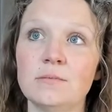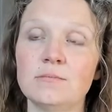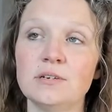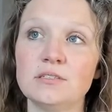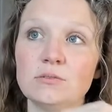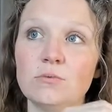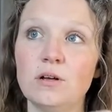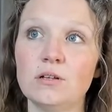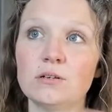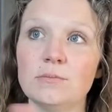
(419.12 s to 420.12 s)
but to
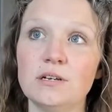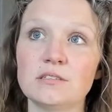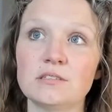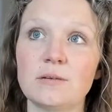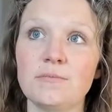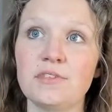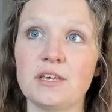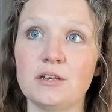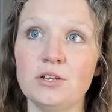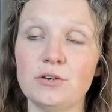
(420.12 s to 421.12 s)
welcome
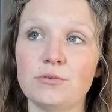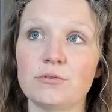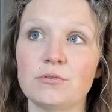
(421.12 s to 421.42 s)
something new.